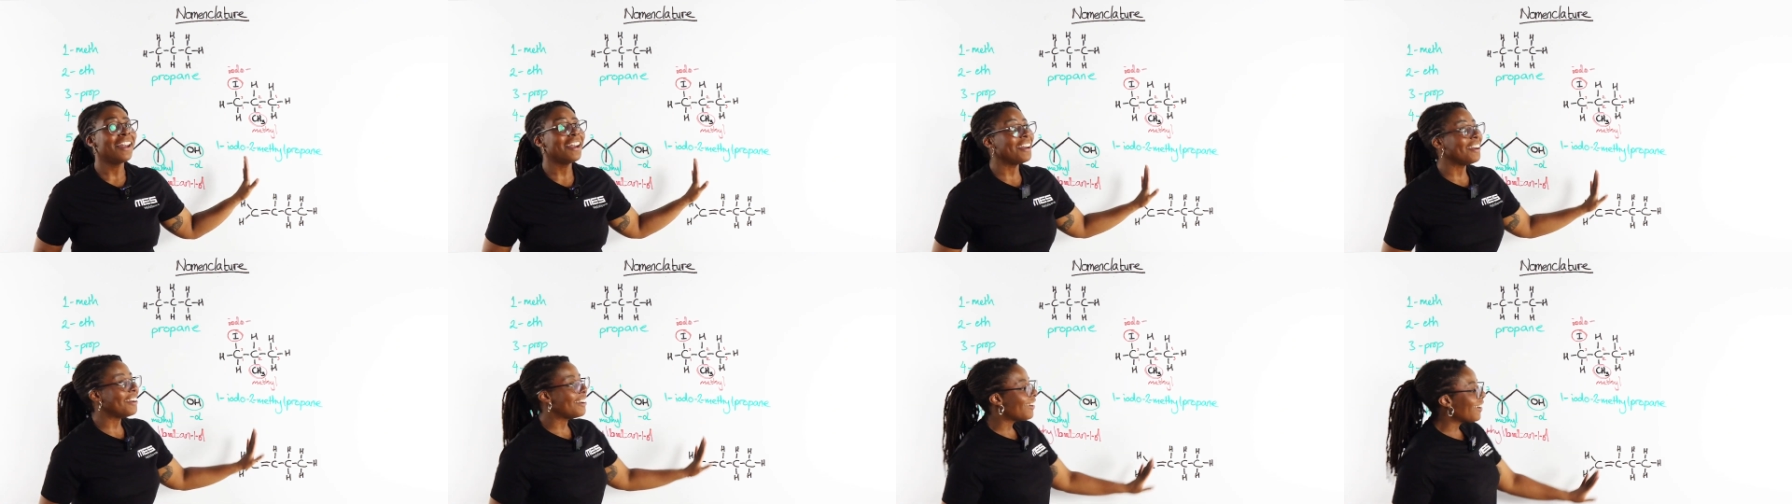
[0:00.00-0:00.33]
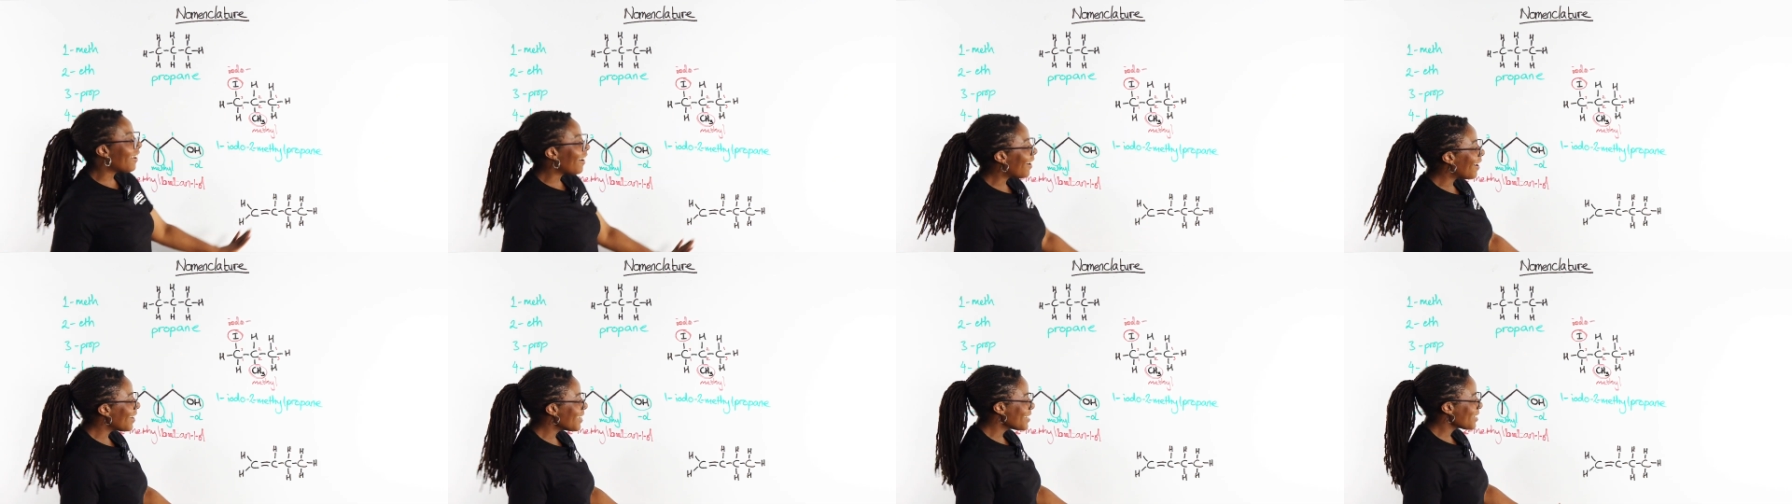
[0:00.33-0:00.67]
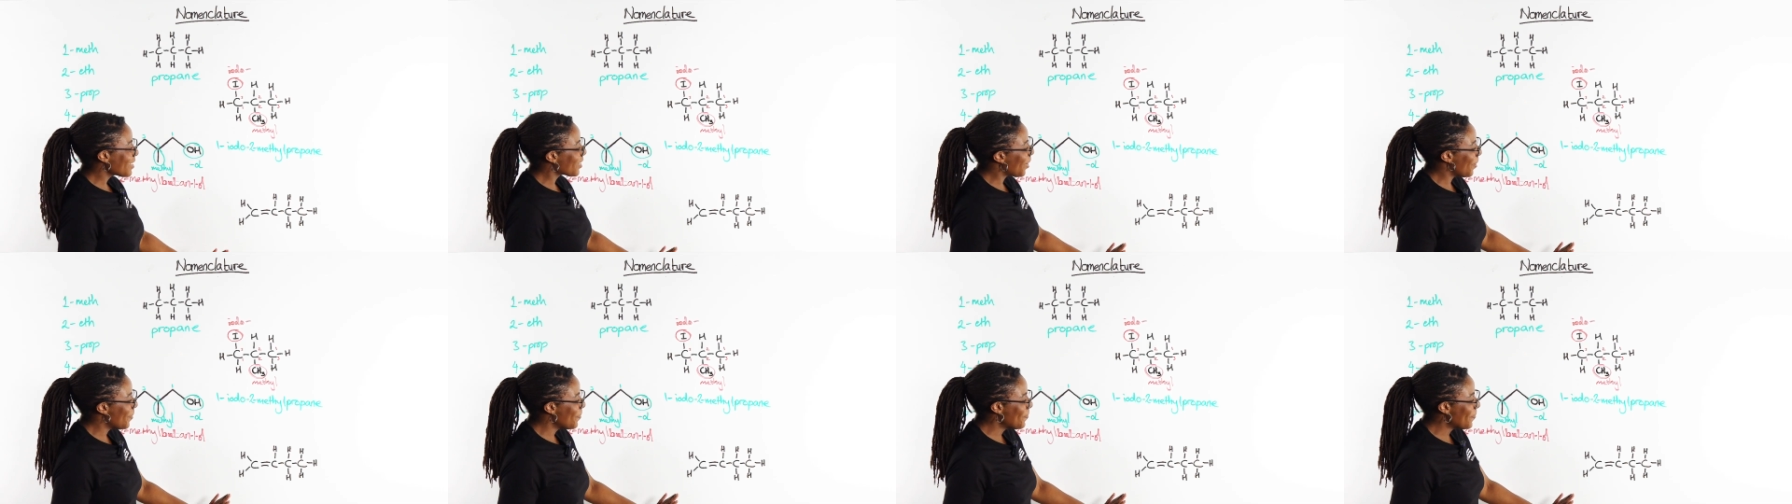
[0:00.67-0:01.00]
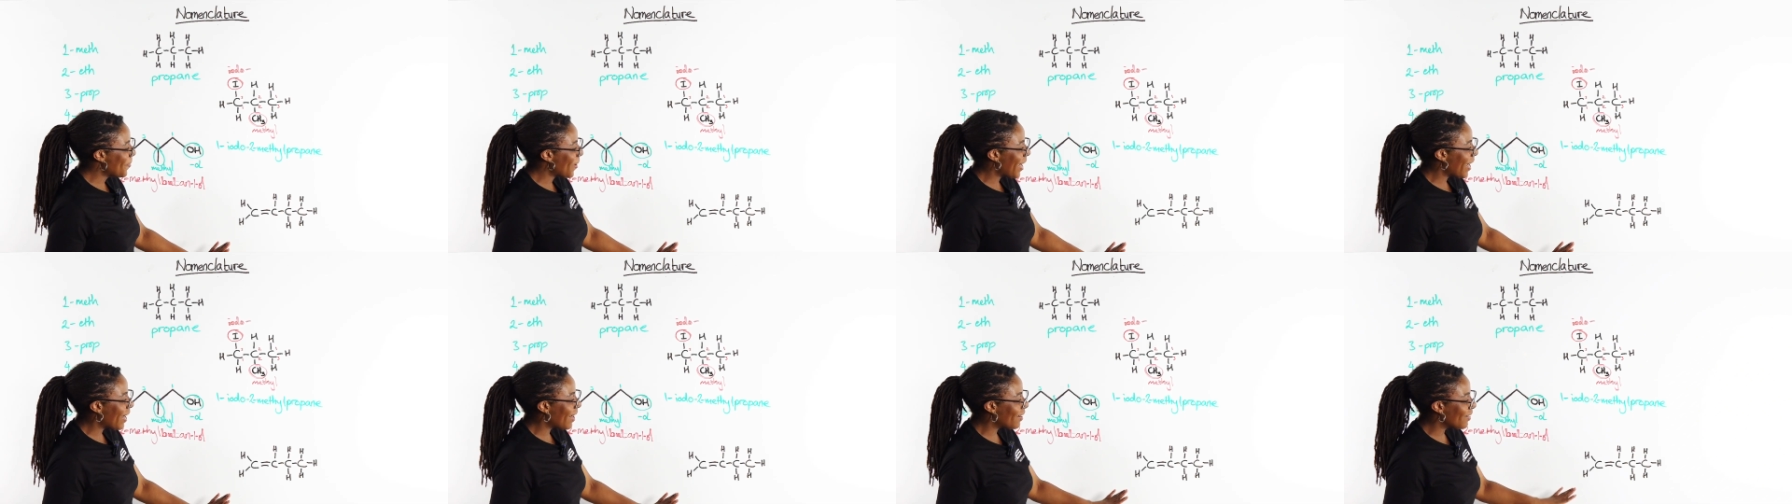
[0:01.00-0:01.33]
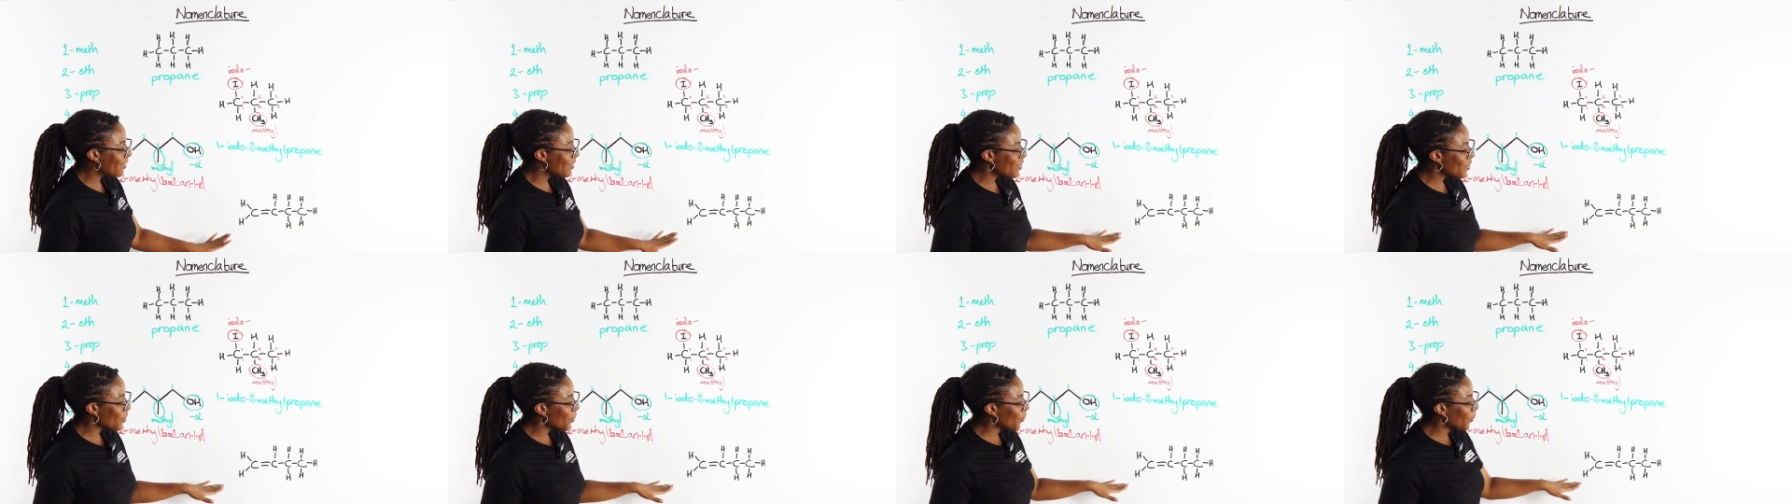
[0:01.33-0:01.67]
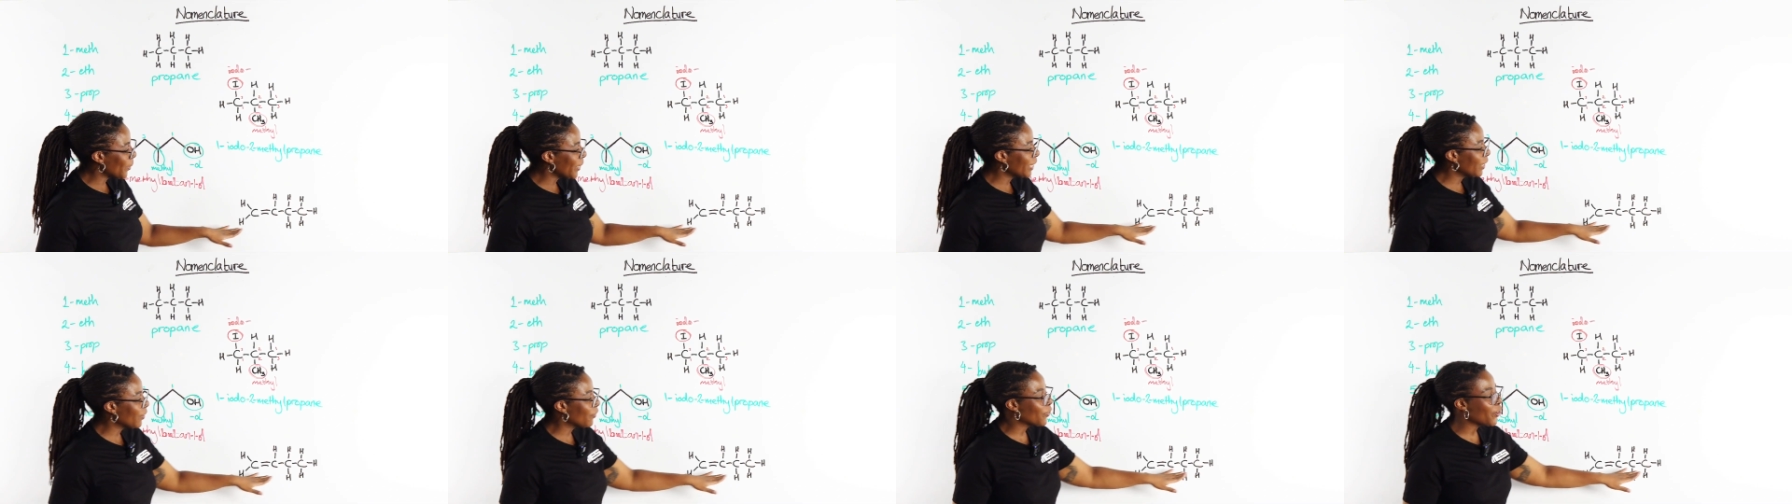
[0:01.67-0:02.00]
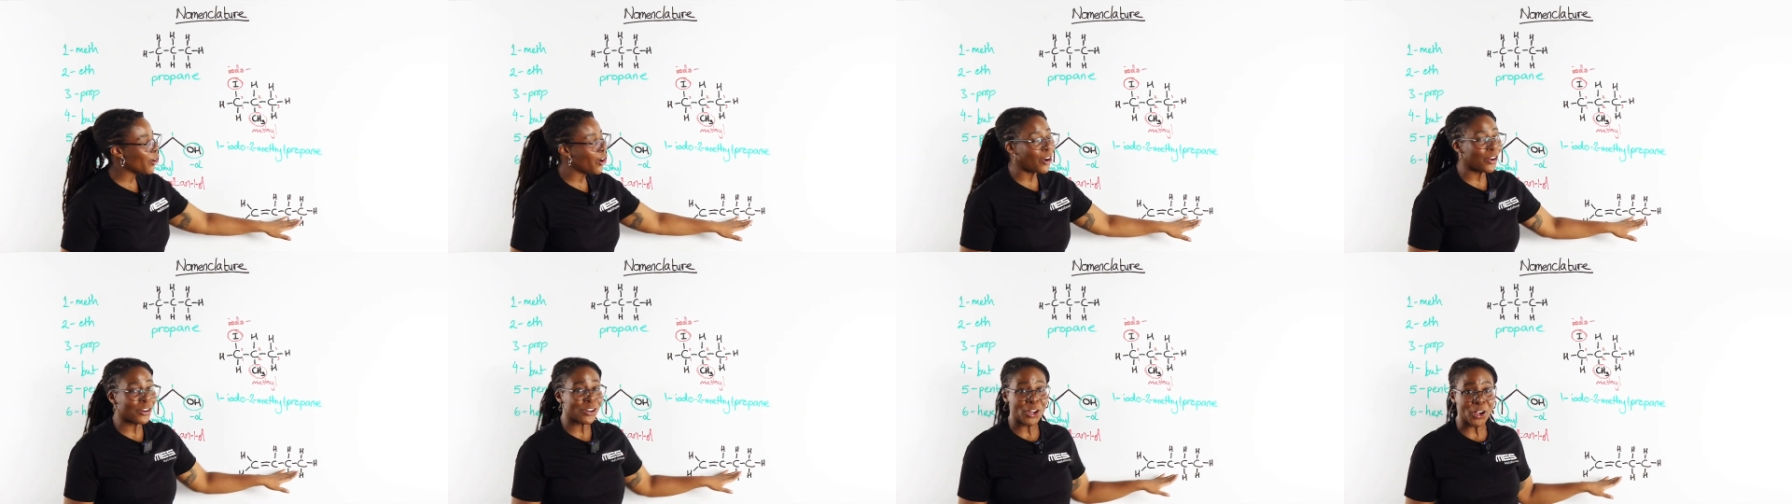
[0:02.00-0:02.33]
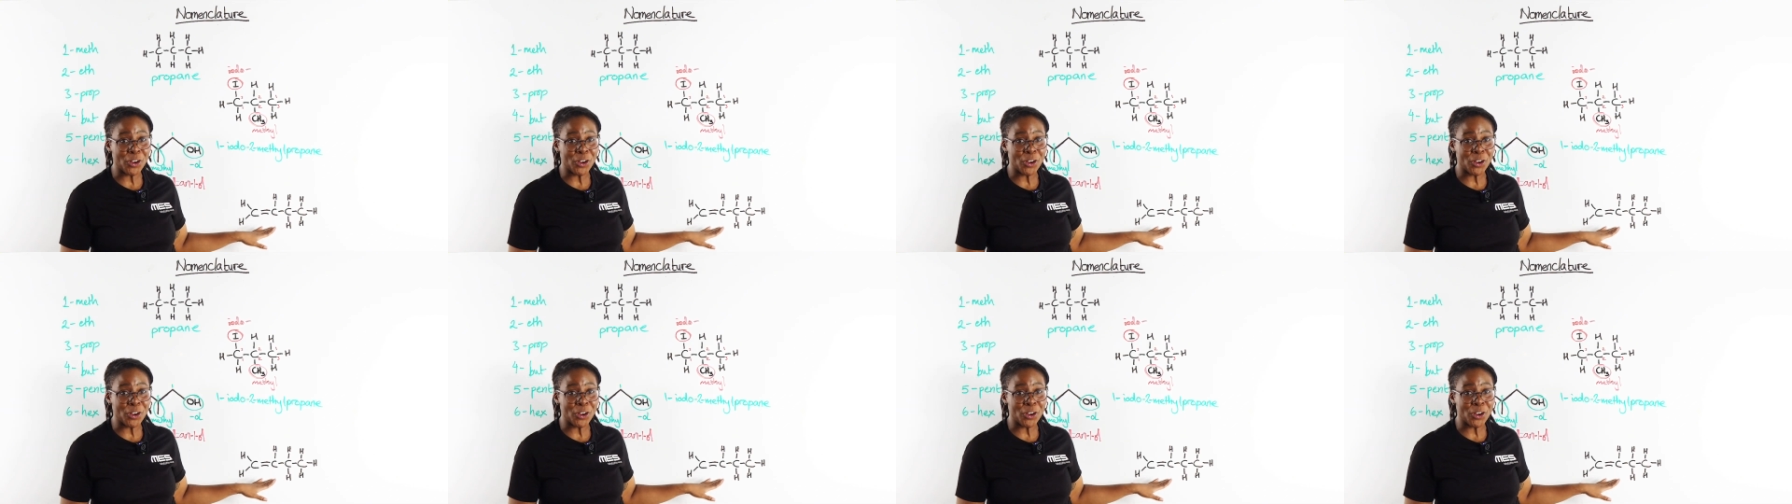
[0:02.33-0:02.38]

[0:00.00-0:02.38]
Last compound, we have got,